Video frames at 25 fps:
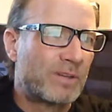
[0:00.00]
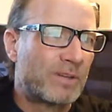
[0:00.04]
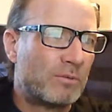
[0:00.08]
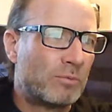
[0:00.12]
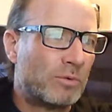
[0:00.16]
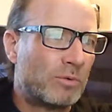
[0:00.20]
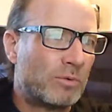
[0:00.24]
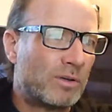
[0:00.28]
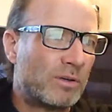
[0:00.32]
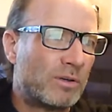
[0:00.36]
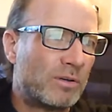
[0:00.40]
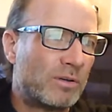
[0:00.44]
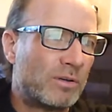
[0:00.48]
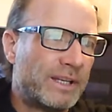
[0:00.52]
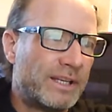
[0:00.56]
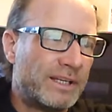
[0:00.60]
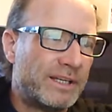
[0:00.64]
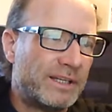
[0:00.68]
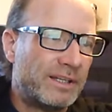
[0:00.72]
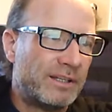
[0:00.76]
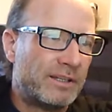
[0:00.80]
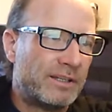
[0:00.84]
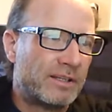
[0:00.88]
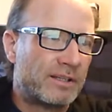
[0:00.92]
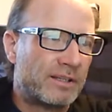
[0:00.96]
Will
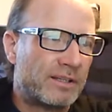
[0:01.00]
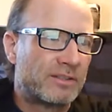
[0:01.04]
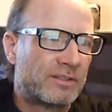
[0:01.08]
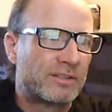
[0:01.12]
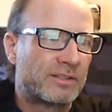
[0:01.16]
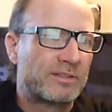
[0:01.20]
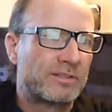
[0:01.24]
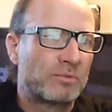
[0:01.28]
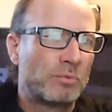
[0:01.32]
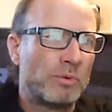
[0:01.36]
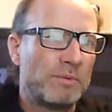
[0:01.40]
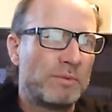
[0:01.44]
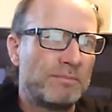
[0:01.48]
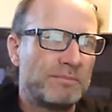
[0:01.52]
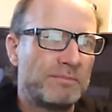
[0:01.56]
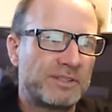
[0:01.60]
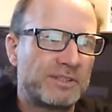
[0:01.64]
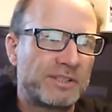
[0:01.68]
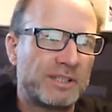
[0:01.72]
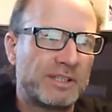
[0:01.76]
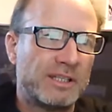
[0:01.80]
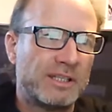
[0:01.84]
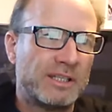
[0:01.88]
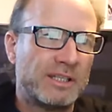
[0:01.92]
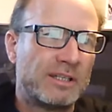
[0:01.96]
a swim
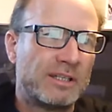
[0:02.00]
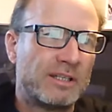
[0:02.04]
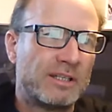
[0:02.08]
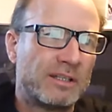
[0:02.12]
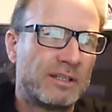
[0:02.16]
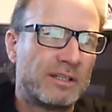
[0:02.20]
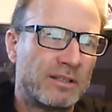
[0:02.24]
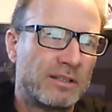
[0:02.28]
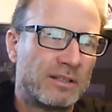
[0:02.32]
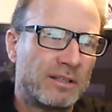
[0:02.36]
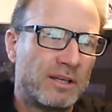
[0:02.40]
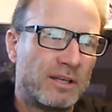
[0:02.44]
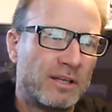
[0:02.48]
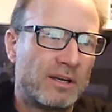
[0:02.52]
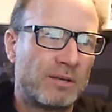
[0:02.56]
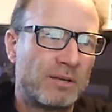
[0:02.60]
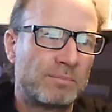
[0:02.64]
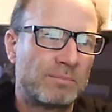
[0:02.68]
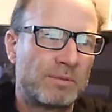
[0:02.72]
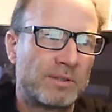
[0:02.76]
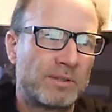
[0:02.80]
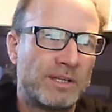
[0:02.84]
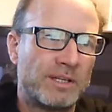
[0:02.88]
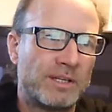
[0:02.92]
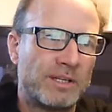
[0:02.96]
skin
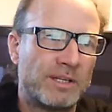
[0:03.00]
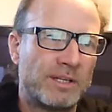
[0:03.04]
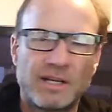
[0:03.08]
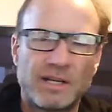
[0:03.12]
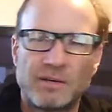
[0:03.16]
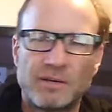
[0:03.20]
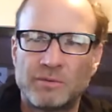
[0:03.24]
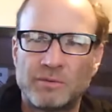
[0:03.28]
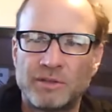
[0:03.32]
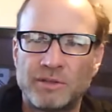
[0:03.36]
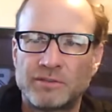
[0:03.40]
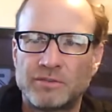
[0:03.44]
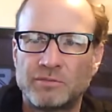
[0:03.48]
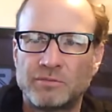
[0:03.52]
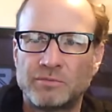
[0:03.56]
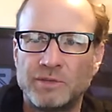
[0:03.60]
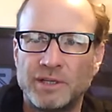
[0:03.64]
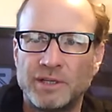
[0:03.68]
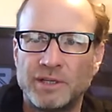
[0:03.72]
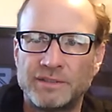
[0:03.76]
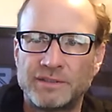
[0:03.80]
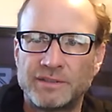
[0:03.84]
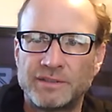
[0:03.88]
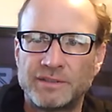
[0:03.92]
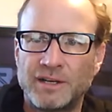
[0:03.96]
help in a non-wetsuit race?